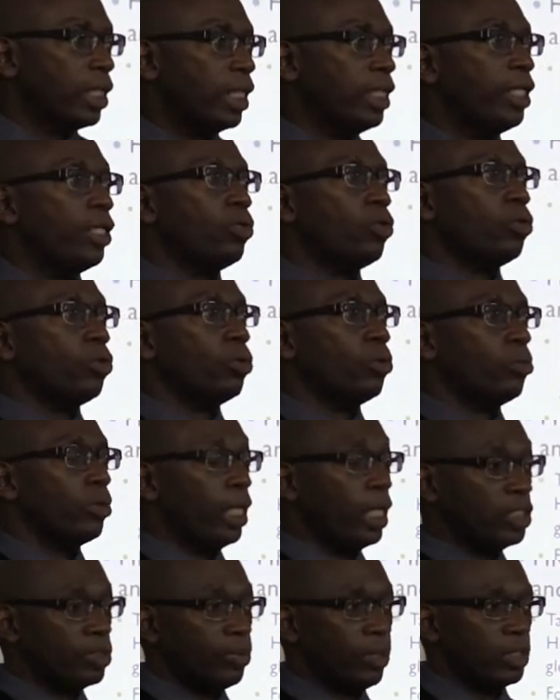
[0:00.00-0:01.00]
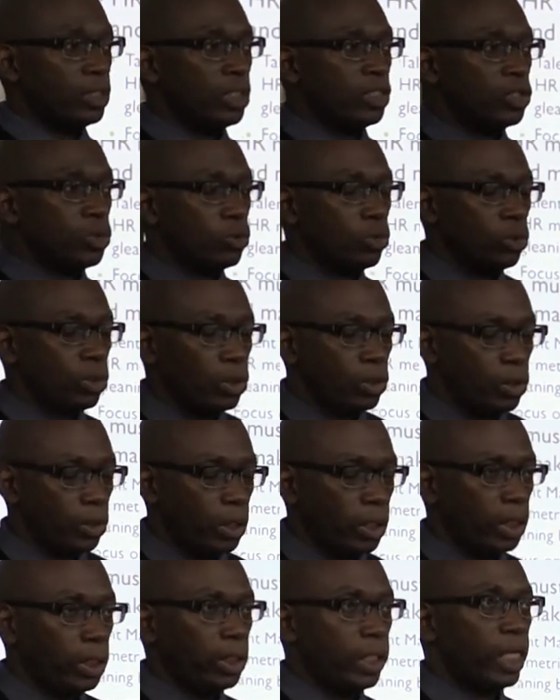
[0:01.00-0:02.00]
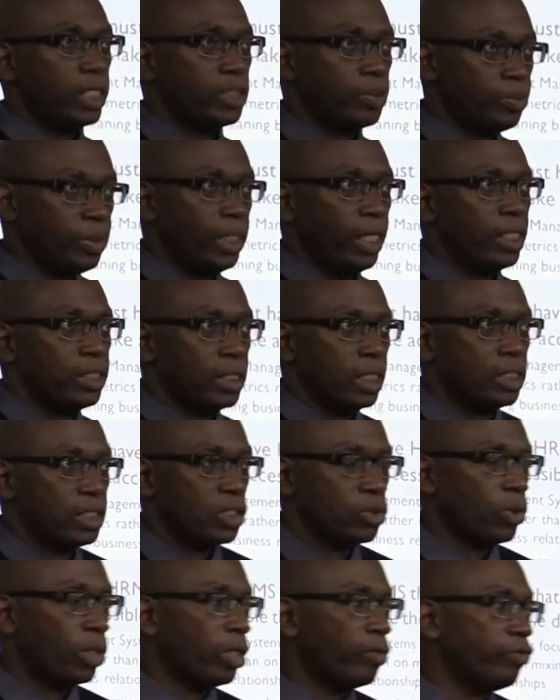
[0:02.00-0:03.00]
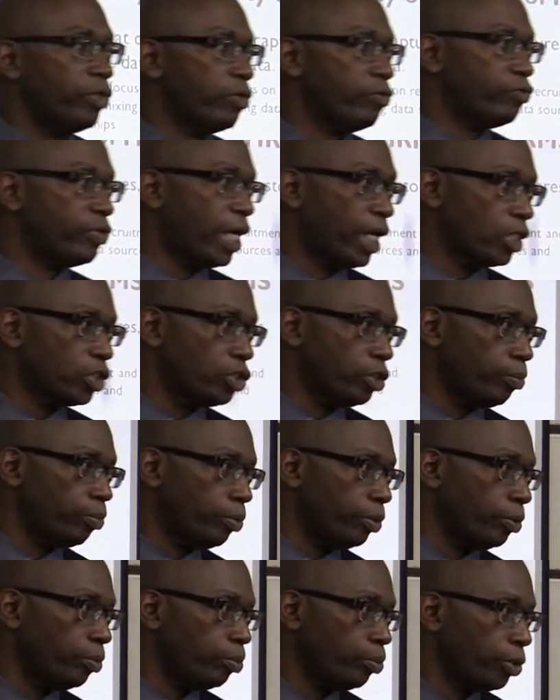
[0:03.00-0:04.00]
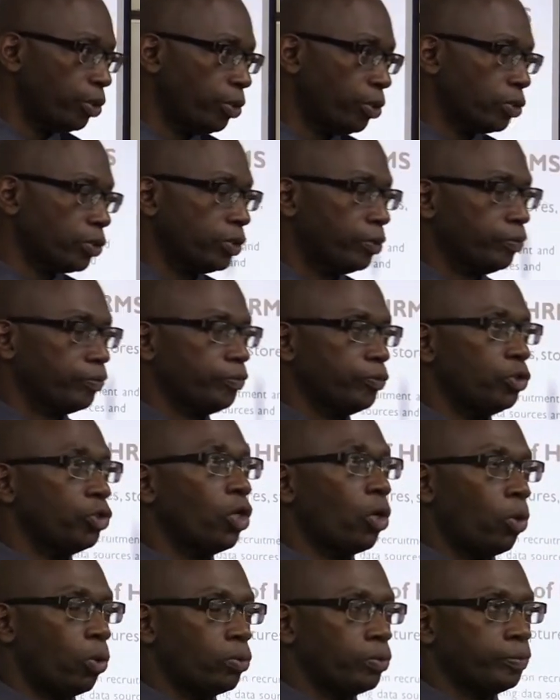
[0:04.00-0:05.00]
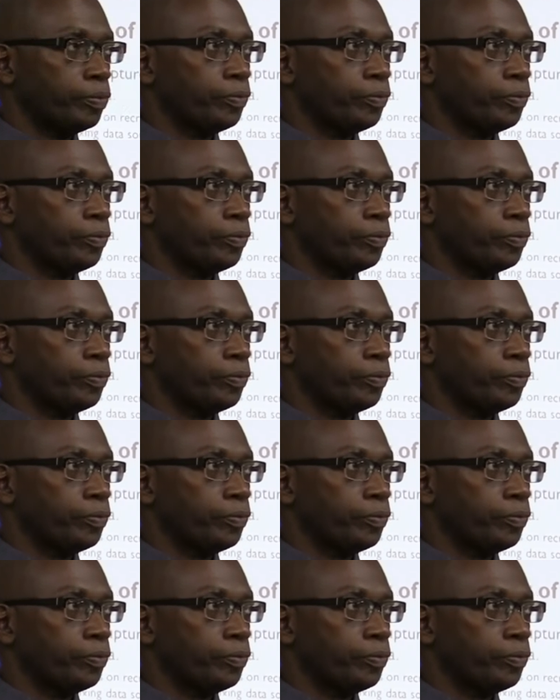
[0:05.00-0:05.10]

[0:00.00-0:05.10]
and they know SPSS is one of their flagship products. No.